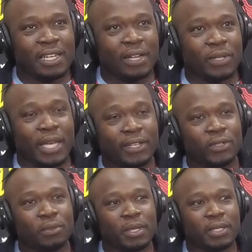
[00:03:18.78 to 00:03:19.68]
not only I
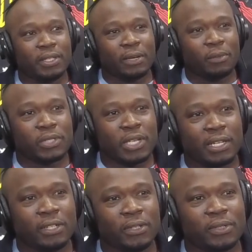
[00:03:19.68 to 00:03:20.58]
do, but that we're trying
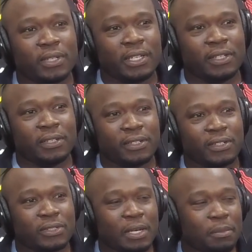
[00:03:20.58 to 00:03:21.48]
to do, and
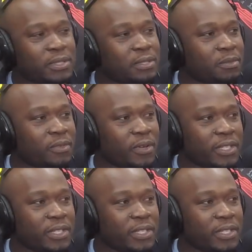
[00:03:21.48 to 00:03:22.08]
try to put some of our